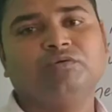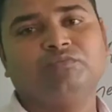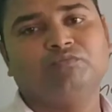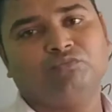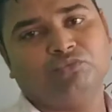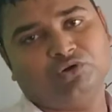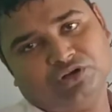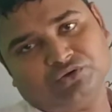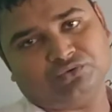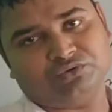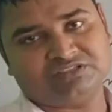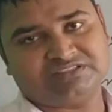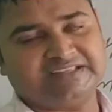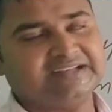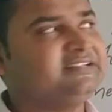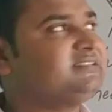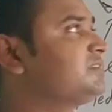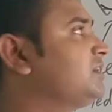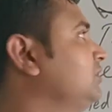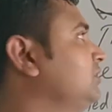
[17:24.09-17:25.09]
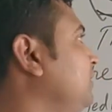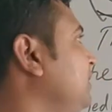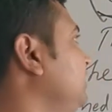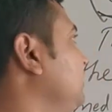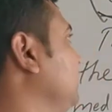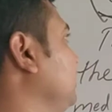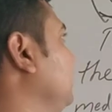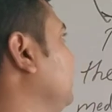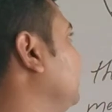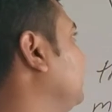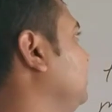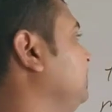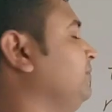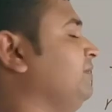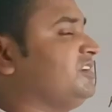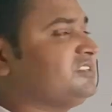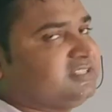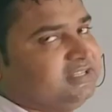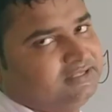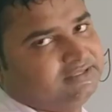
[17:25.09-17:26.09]
molecules. That is called what?
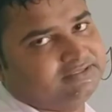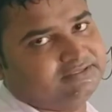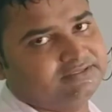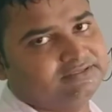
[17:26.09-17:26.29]
Convection.